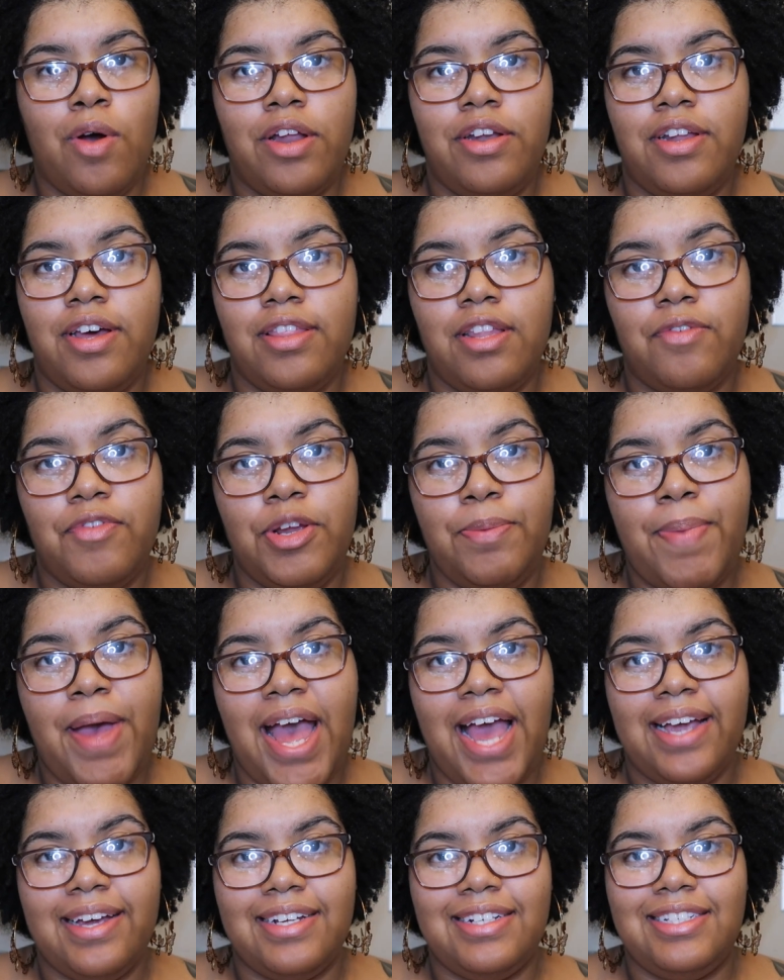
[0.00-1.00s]
another
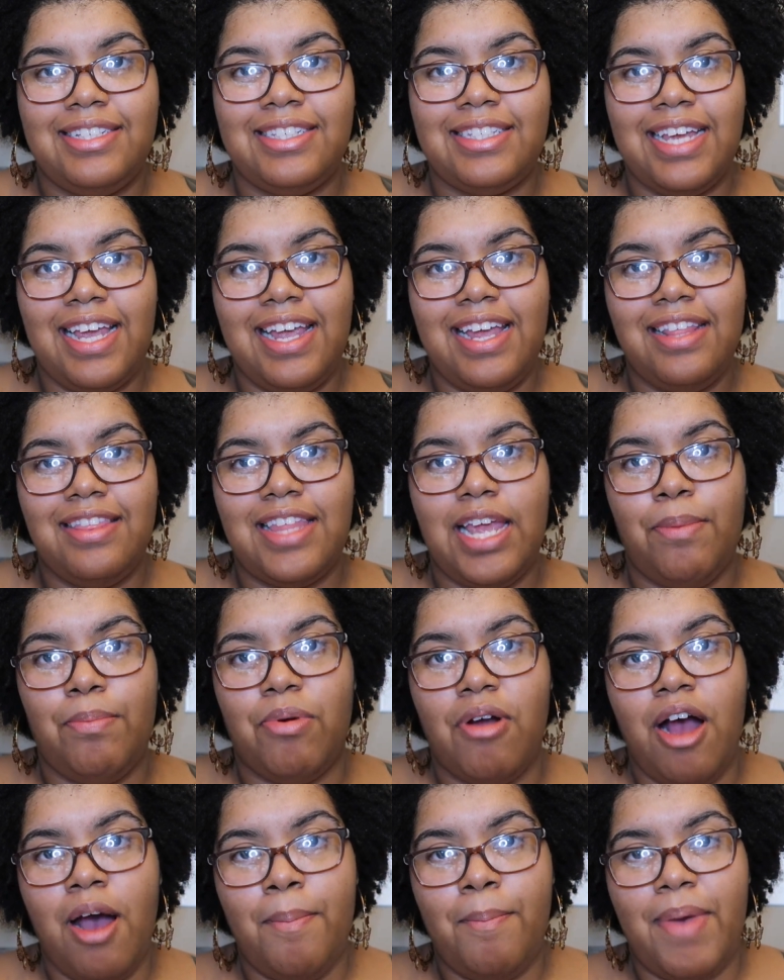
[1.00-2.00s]
repackaged scent they
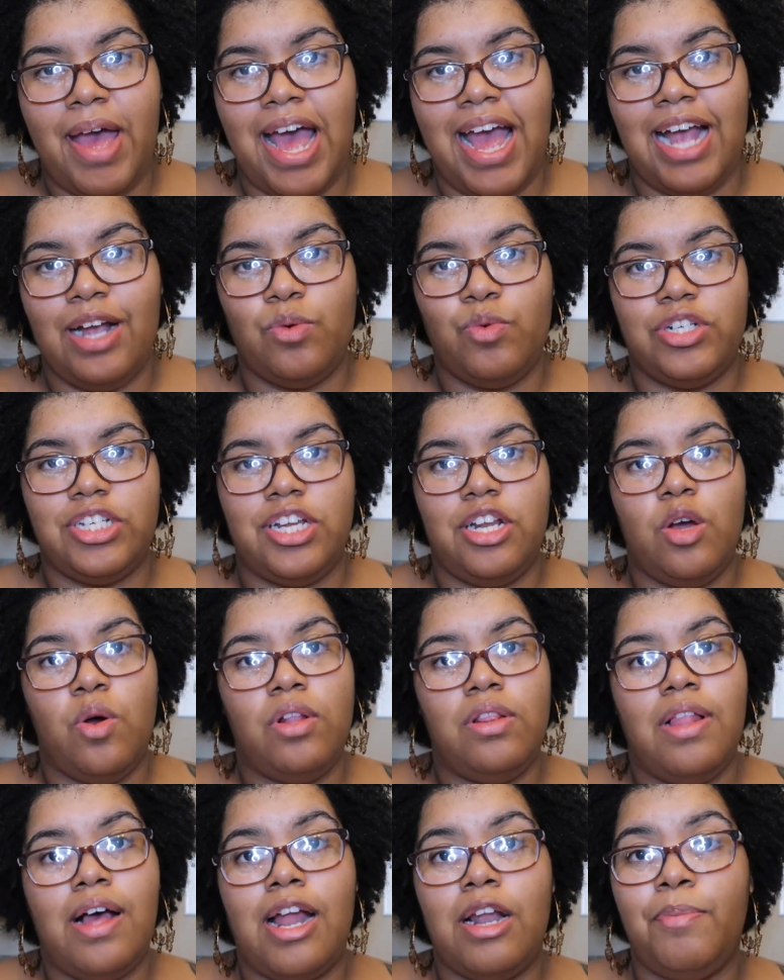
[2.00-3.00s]
brought back, which I know a
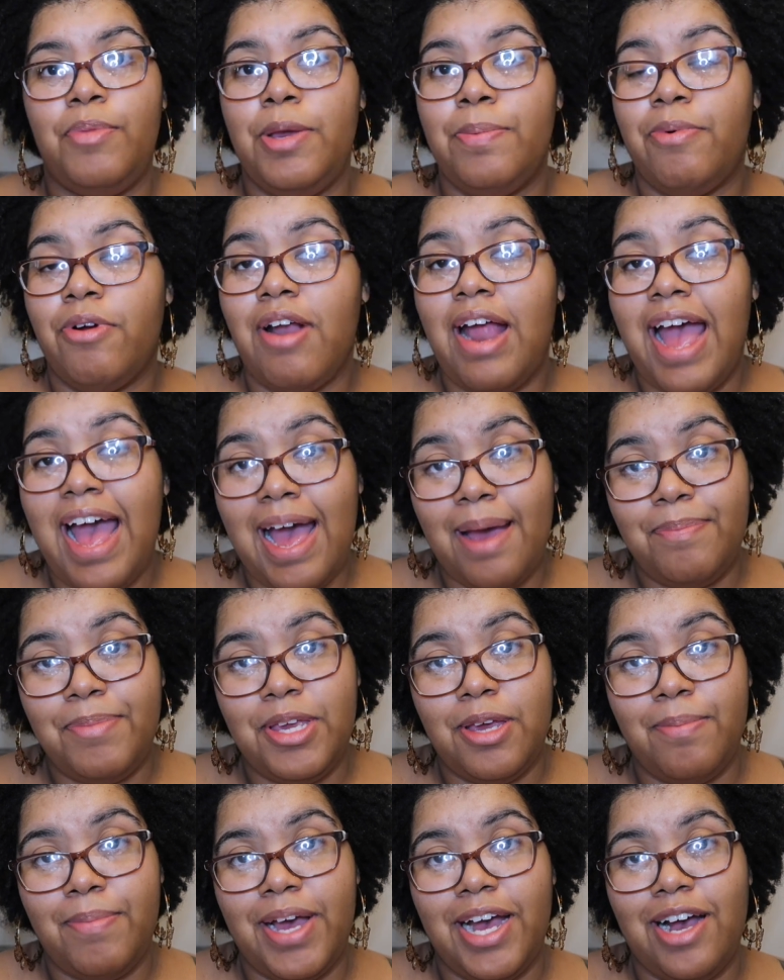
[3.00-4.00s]
lot of people are
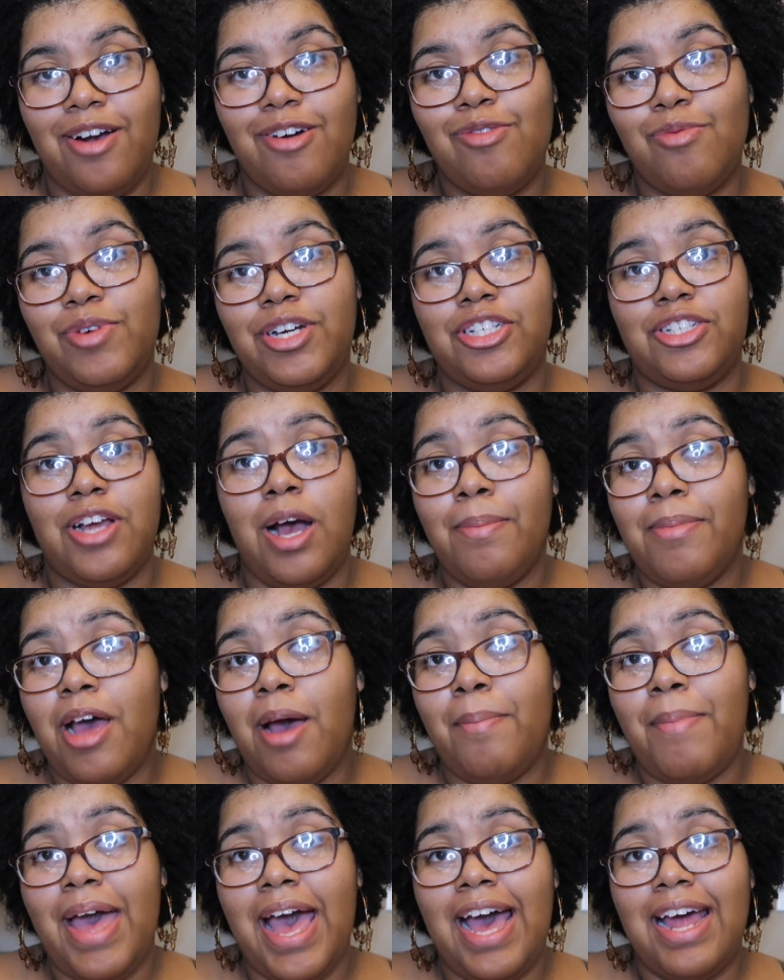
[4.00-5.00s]
happy about, which I'm
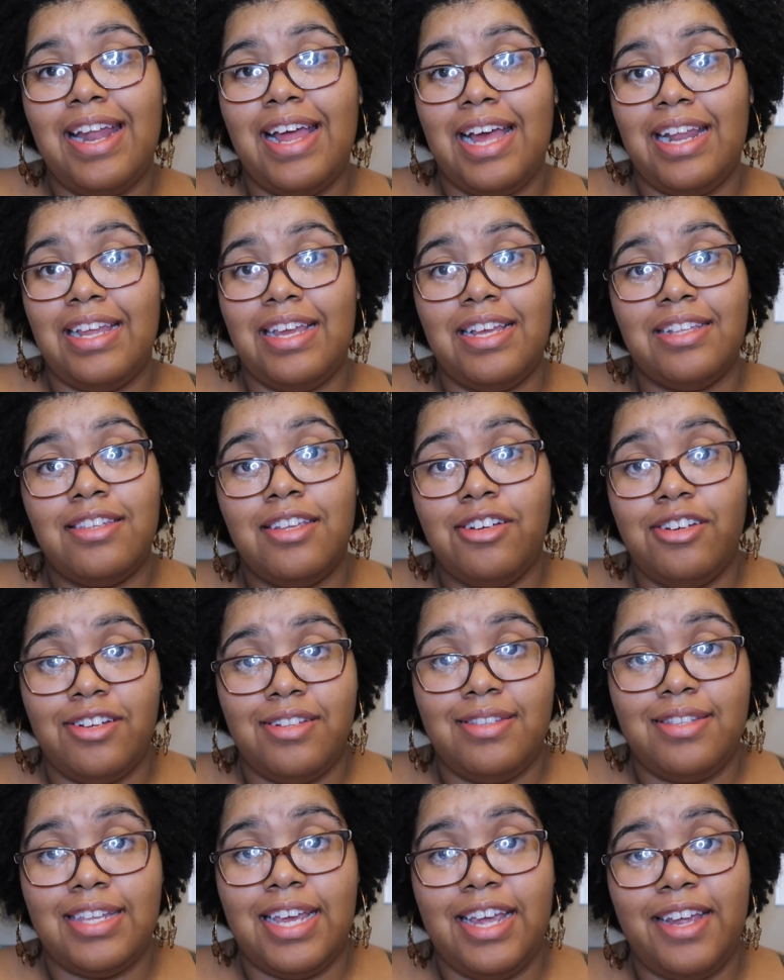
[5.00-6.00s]
not mad at it. It's a
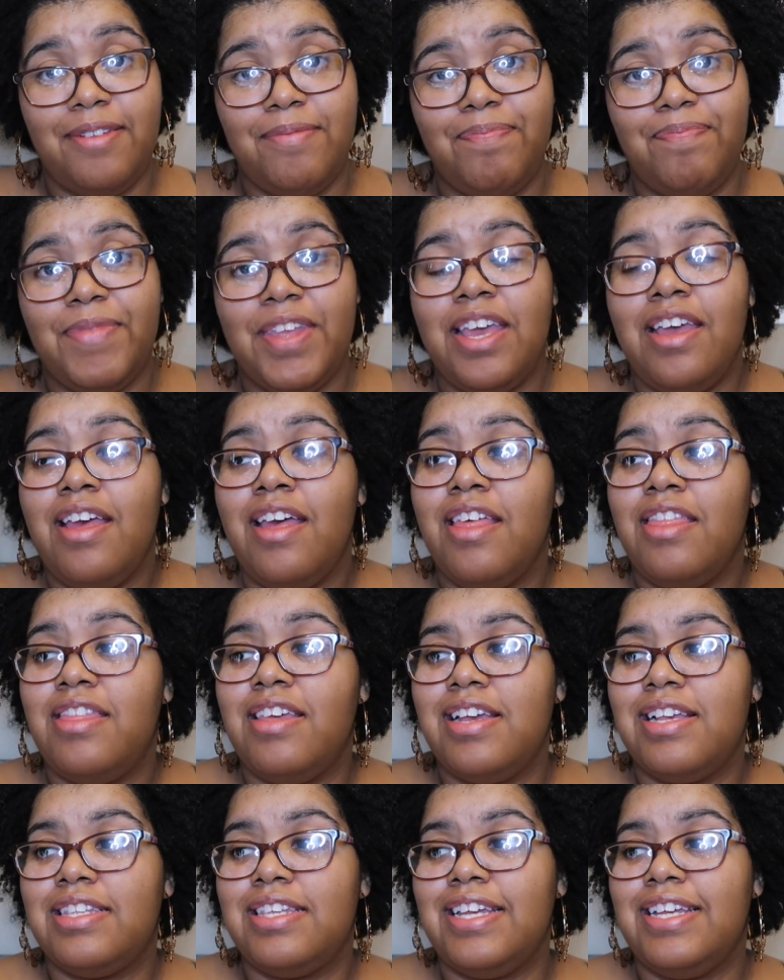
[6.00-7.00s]
good scent.
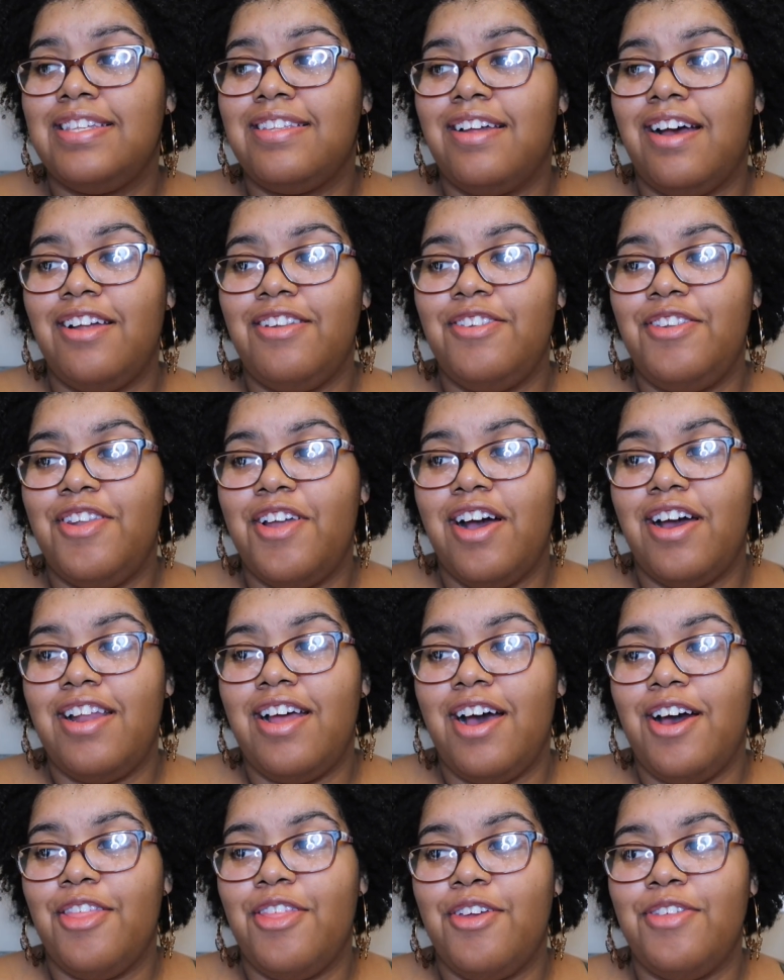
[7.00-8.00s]
This is none
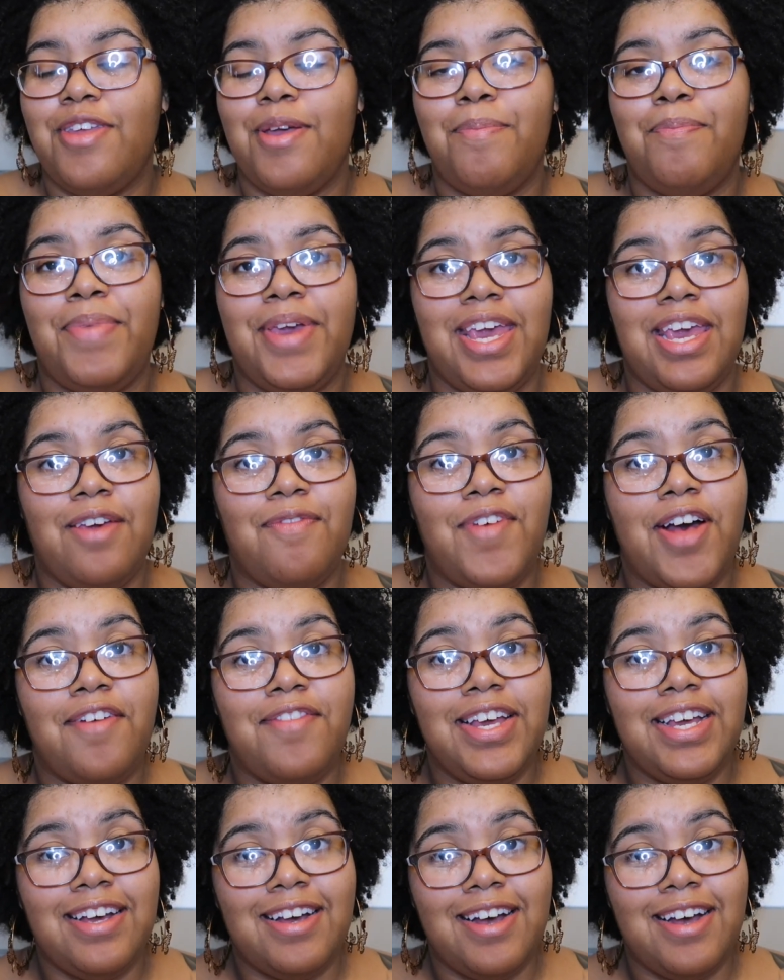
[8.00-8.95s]
other than Pink Velvet